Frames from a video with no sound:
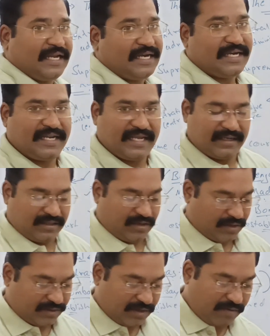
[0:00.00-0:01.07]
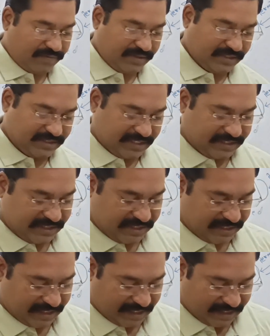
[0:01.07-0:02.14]
India. Lot of changes
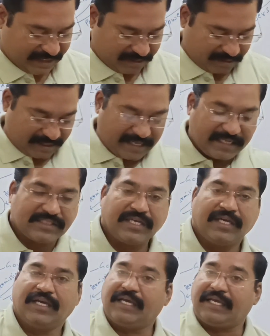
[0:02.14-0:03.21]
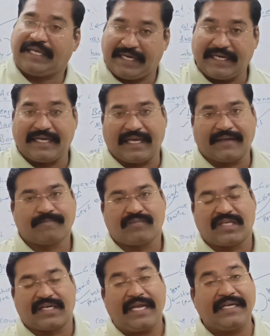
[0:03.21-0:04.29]
in the country called as India,
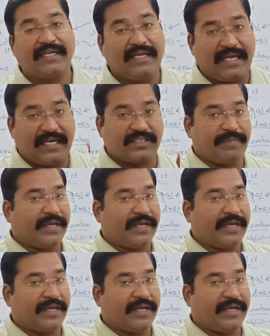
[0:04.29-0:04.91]
right? It's